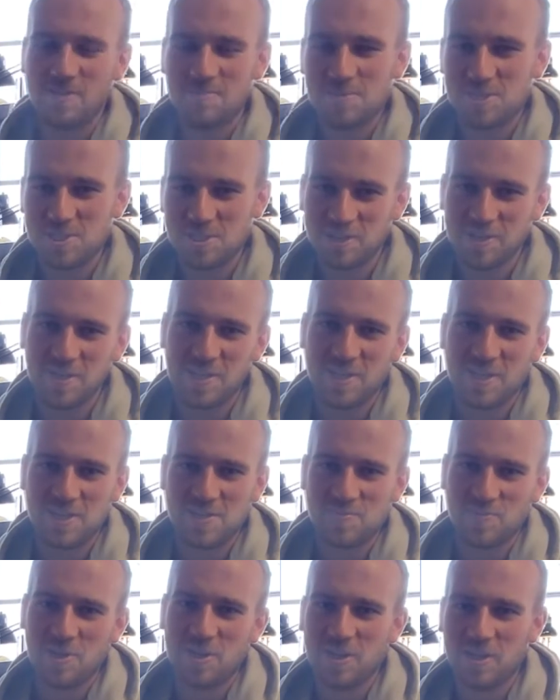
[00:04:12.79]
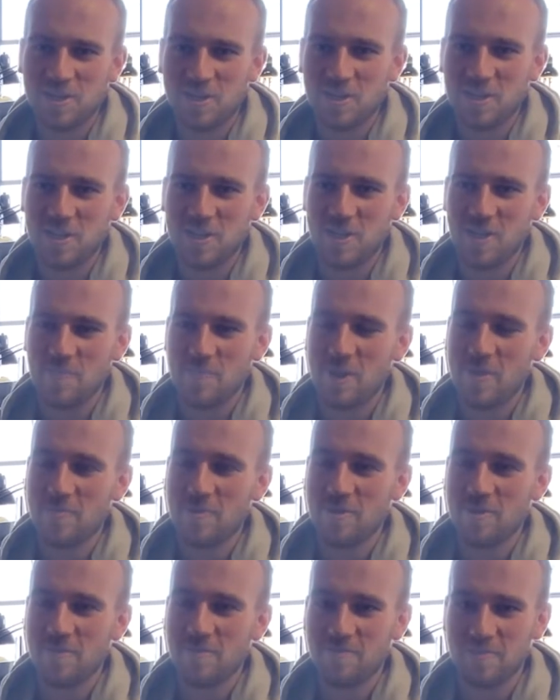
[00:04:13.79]
is Jared Kaysmeyer. Um, I'm
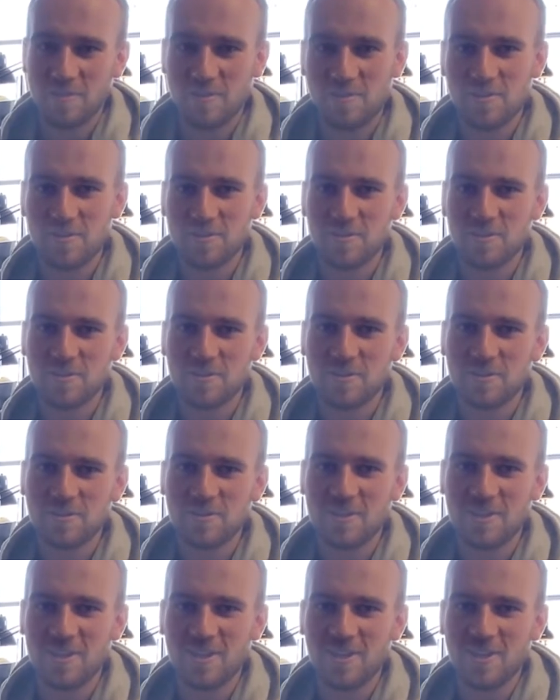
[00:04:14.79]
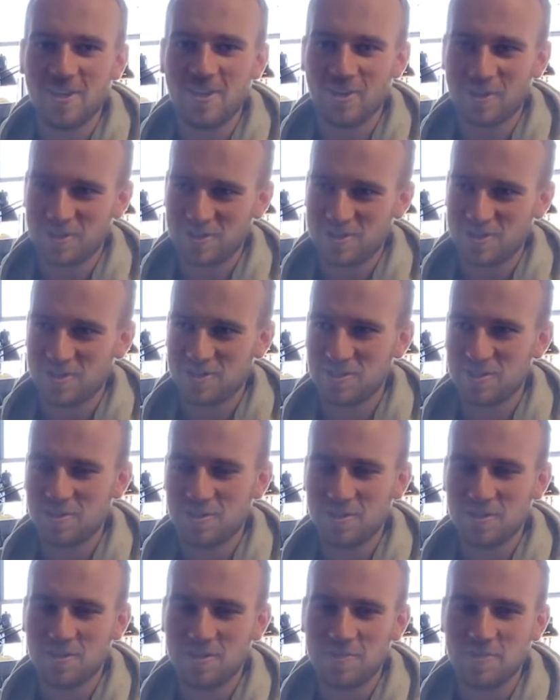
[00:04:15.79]
a fifth year in architecture
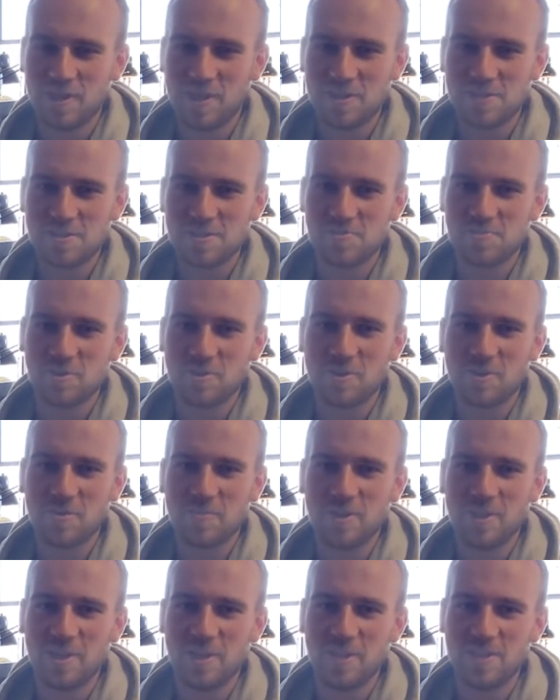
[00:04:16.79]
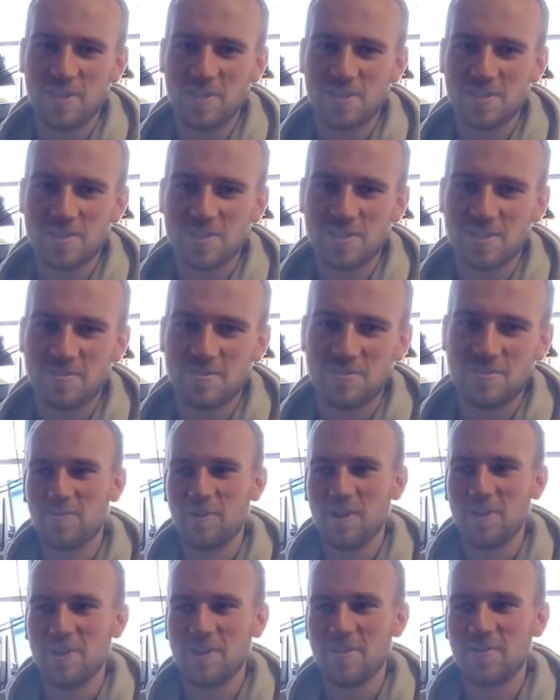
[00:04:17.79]
here in the master's program at NDSU. I
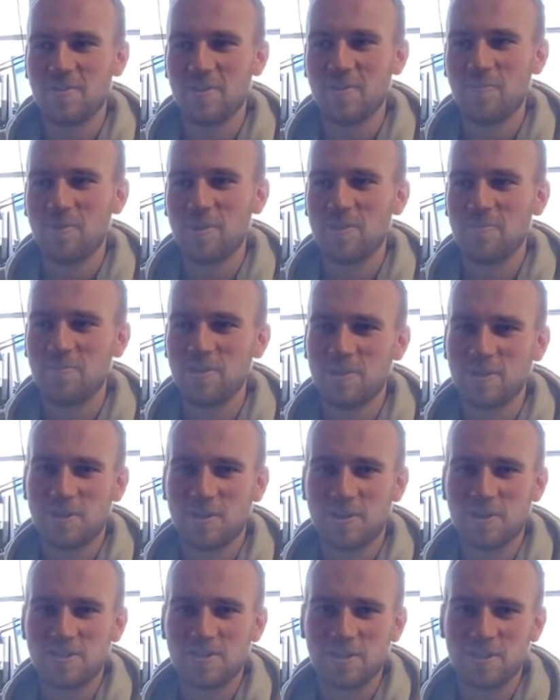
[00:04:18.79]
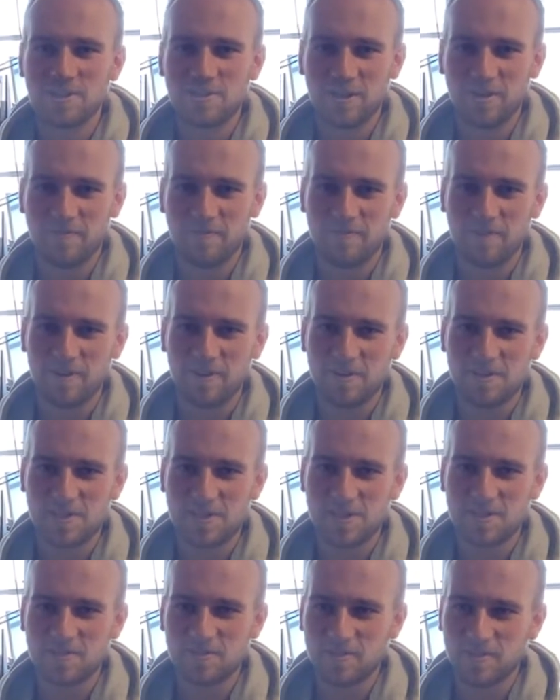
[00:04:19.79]
didn't know I wanted to be architecture at
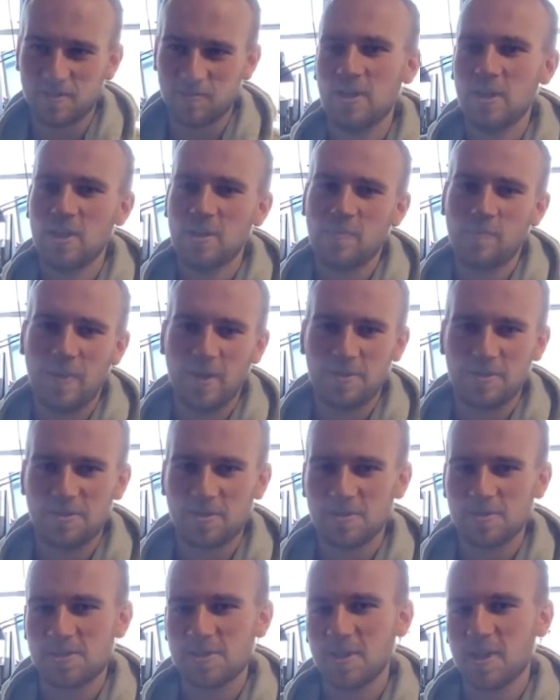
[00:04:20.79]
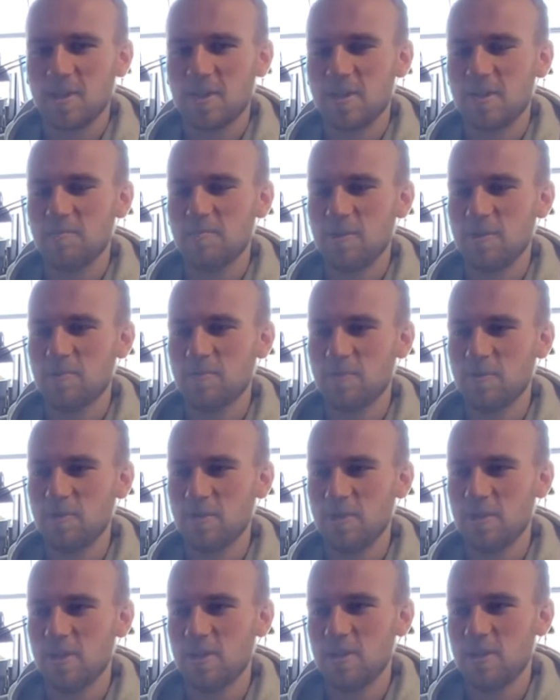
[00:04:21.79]
first. Um, mentors talking to me
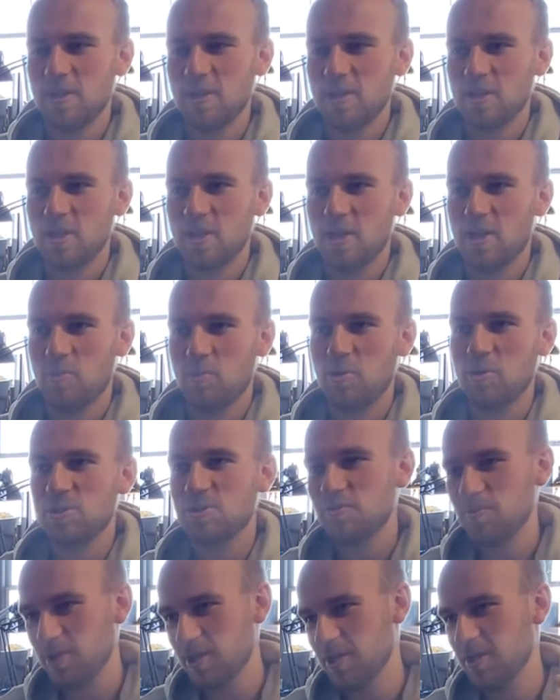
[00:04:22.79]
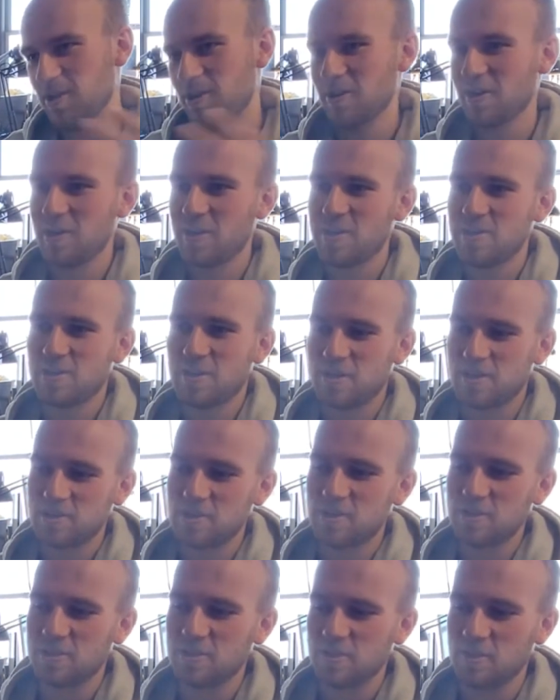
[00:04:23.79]
really uh, pushed me into
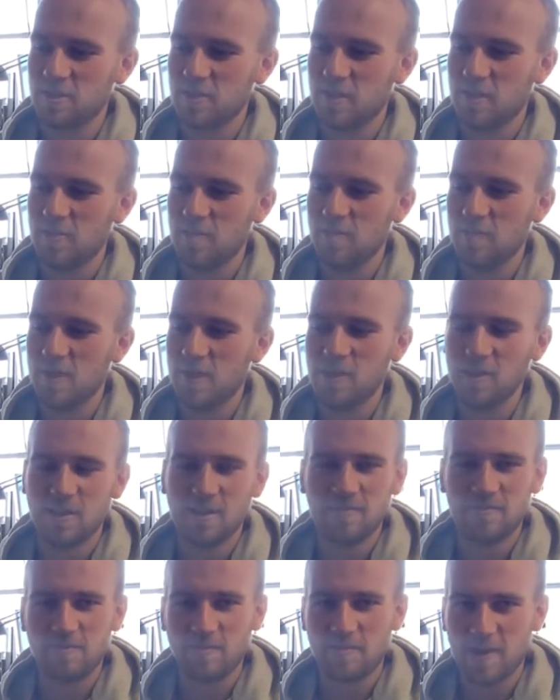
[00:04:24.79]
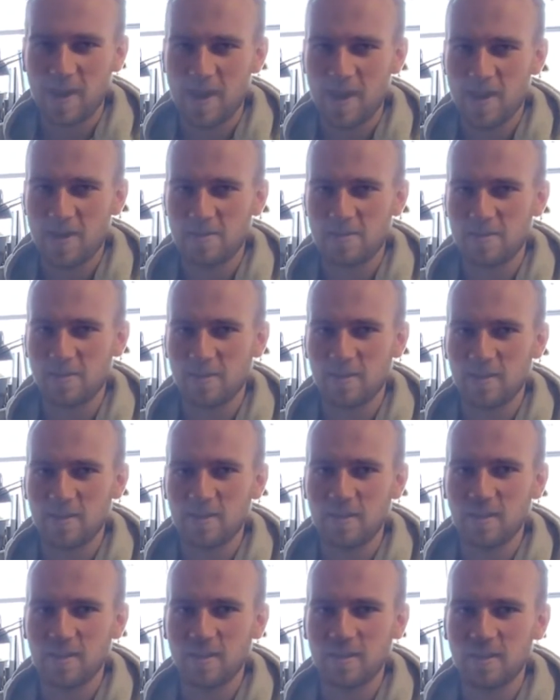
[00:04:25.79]
architecture. Um, I love the math and,
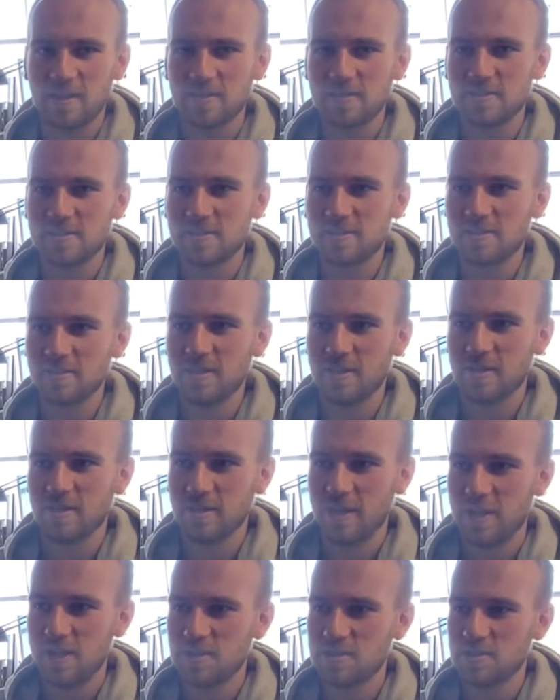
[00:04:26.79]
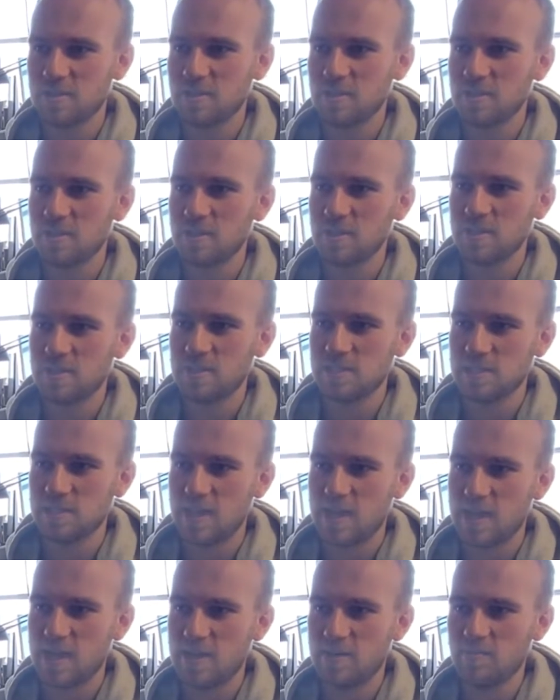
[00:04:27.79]
and iteration and
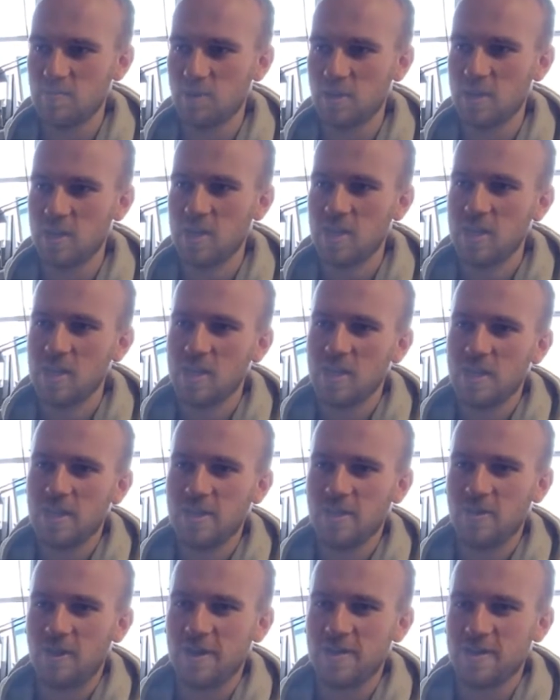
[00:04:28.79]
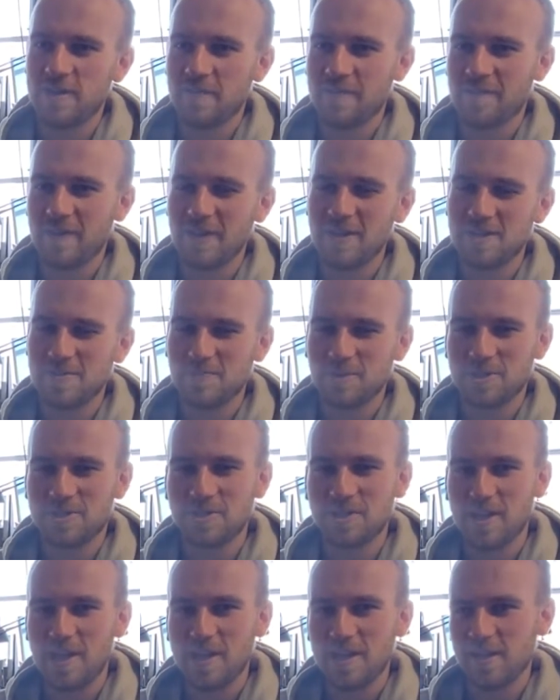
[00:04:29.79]
design, but you know, I didn't find as much of
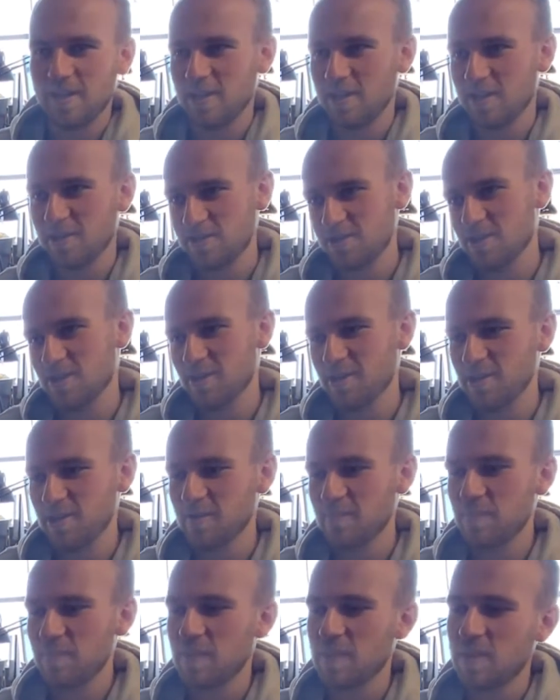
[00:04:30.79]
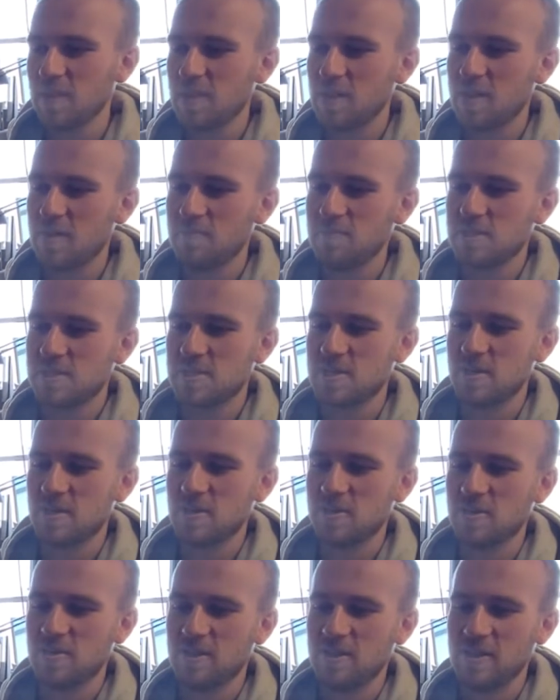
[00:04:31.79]
that in engineering. Um,
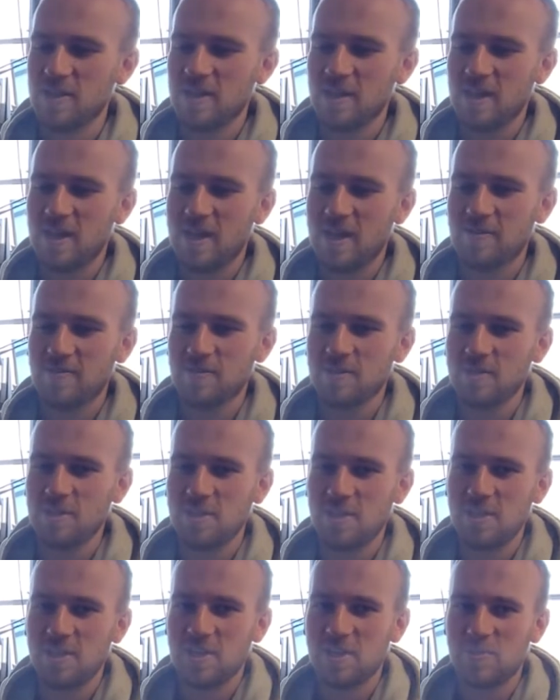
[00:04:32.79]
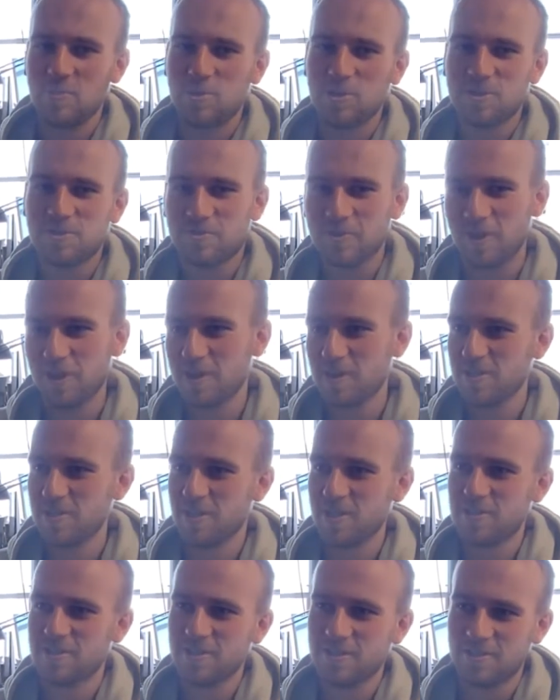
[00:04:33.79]
so I really uh, pushed for
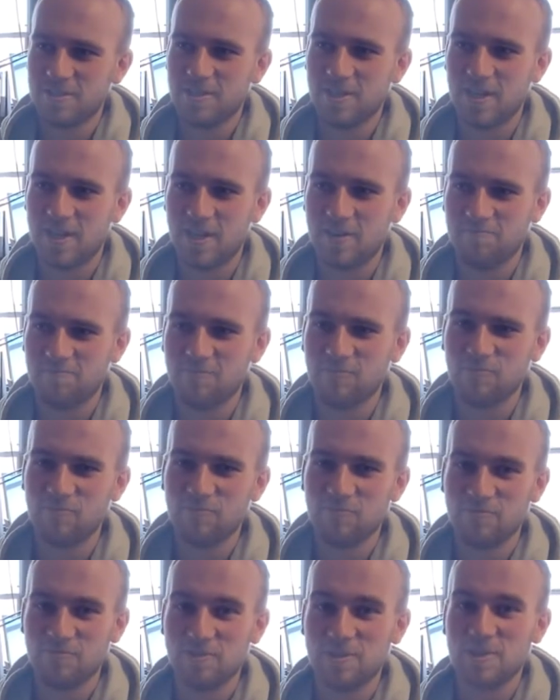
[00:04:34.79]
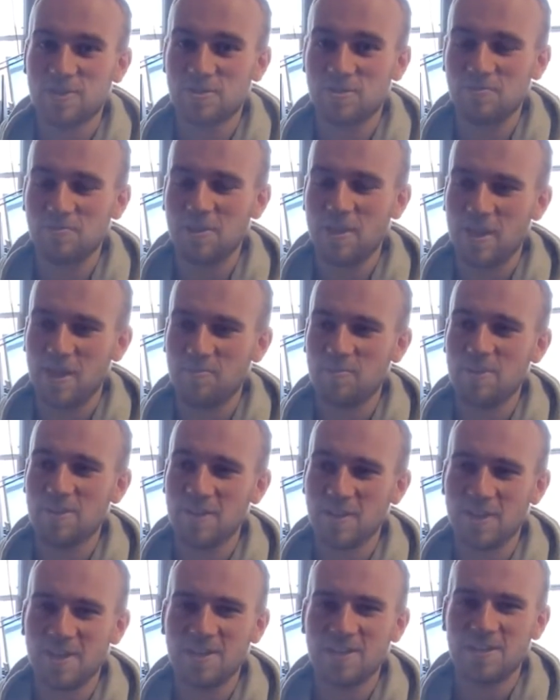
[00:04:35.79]
architecture, and today I'm extremely happy
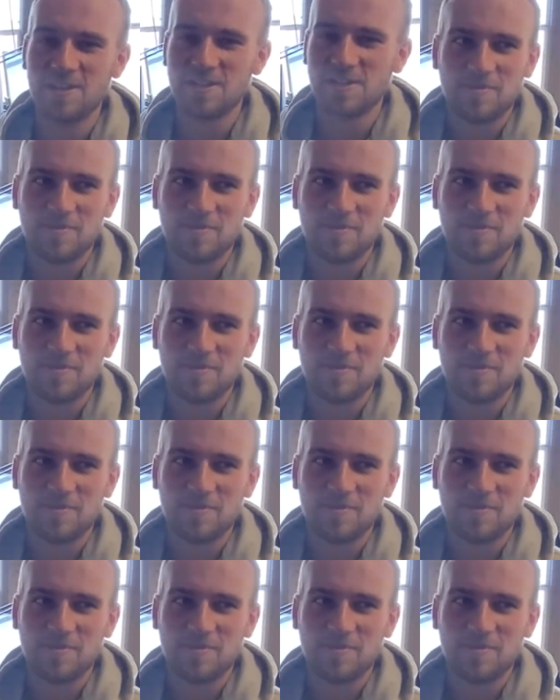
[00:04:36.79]
that I did so.